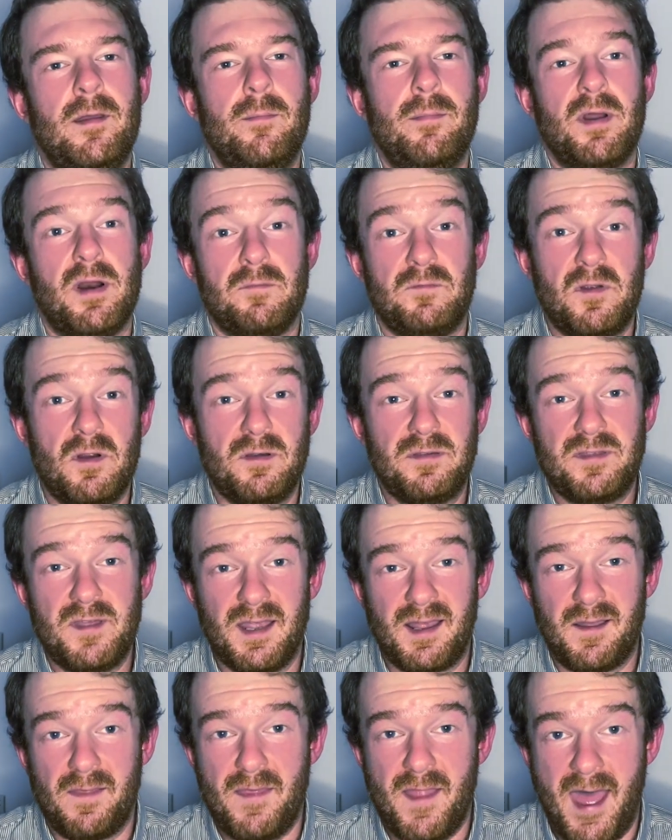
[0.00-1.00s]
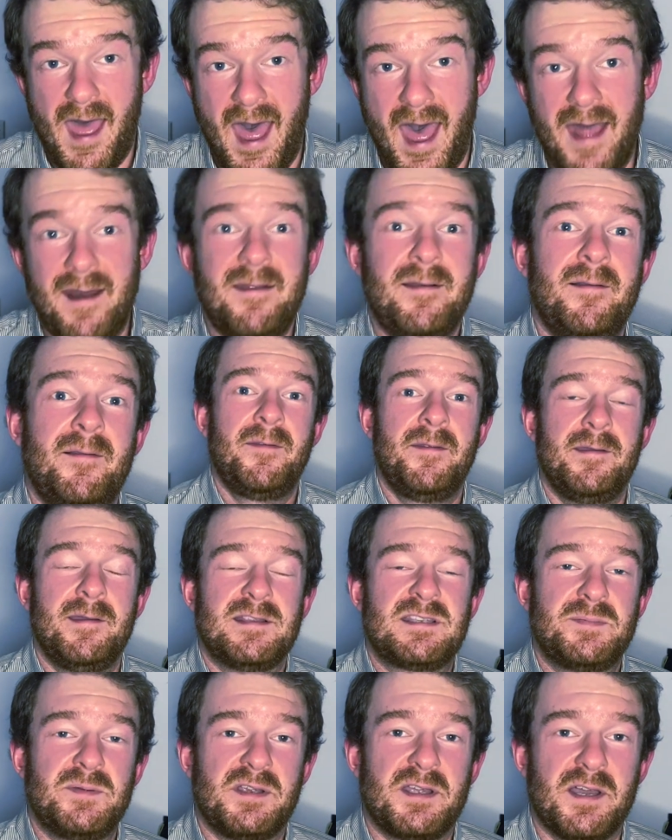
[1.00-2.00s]
But if you're thinking that,
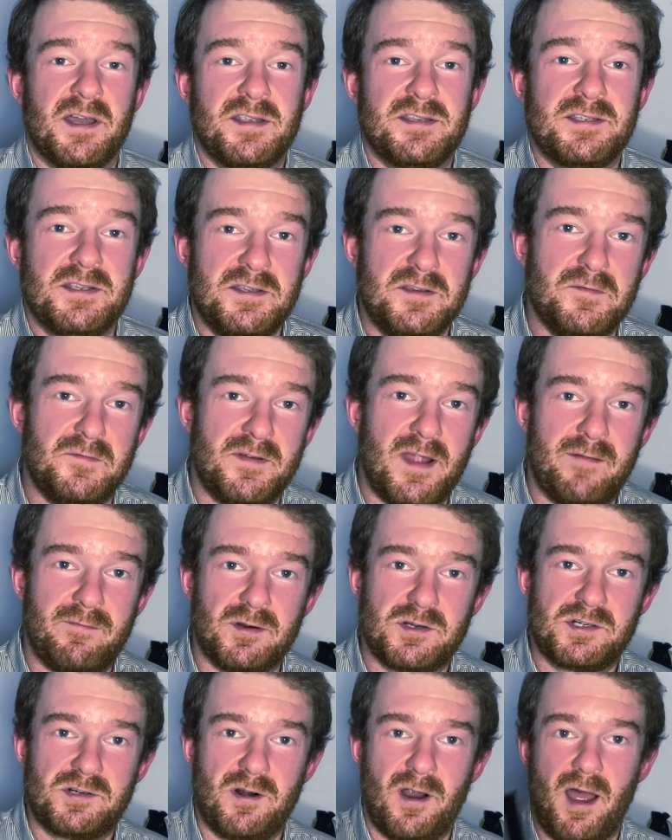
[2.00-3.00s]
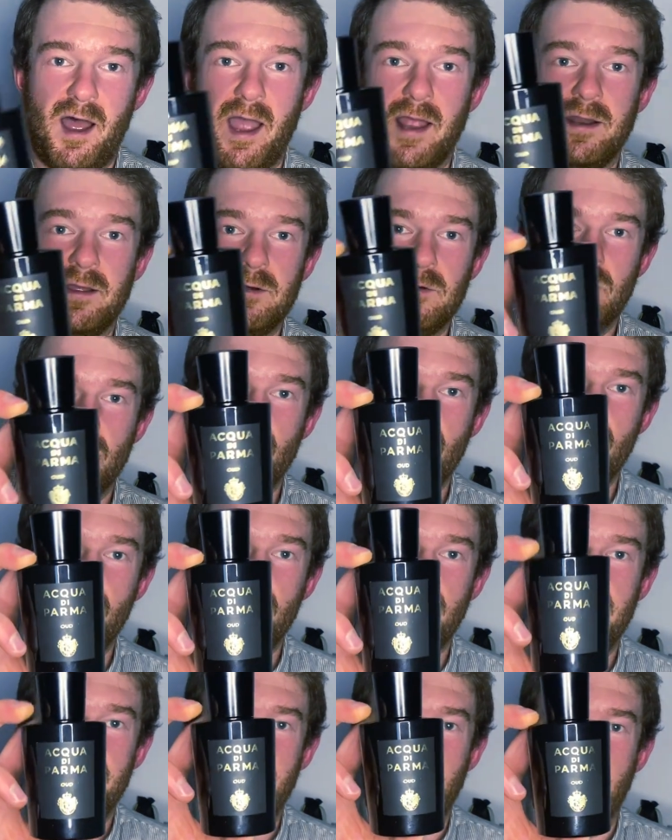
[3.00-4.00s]
it's because you've never tried
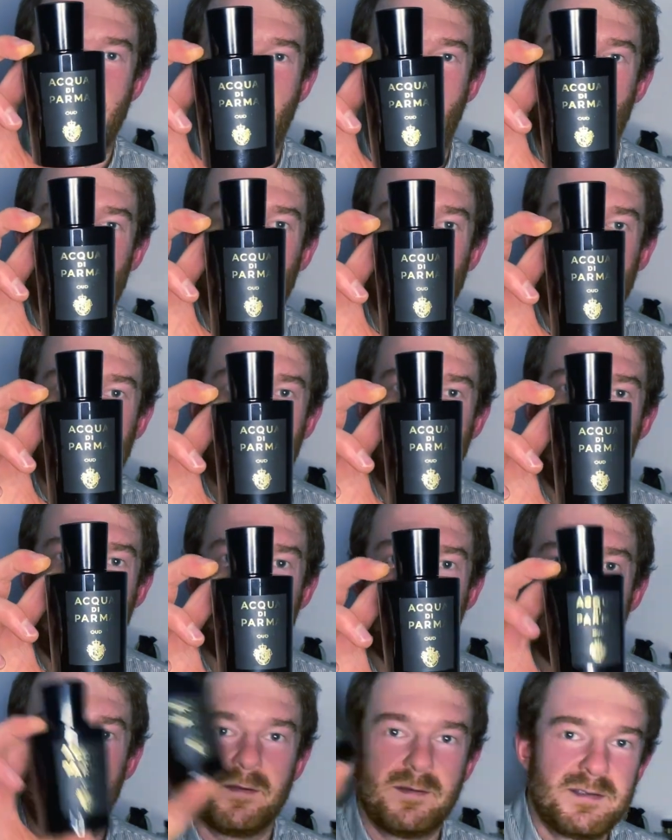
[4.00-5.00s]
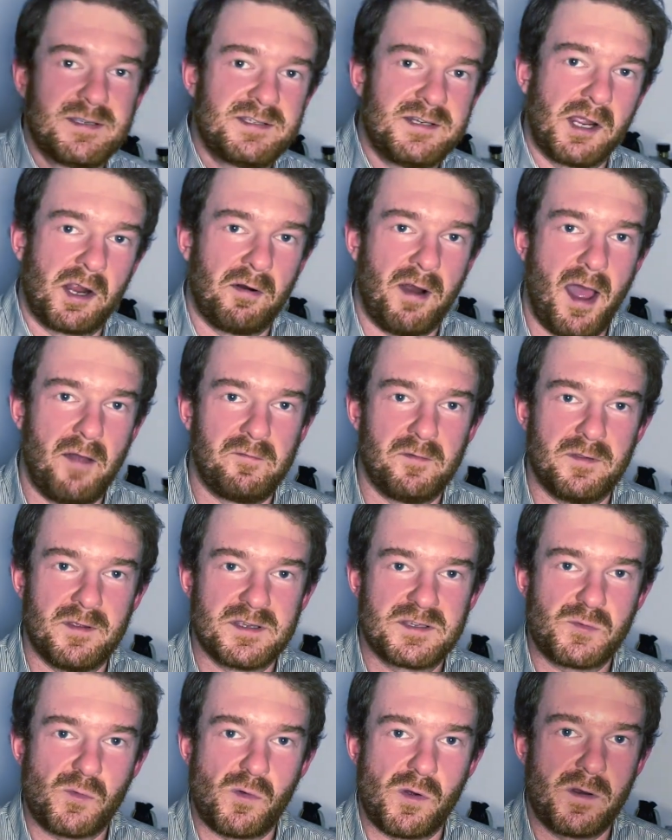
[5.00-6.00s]
Oud by Acqua di Parma. Stick around for
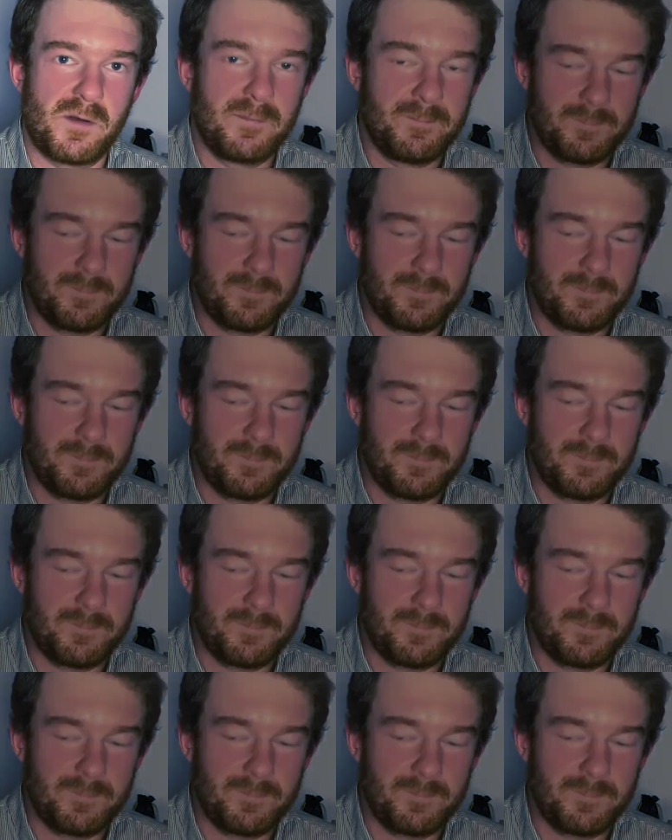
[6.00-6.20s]
this one.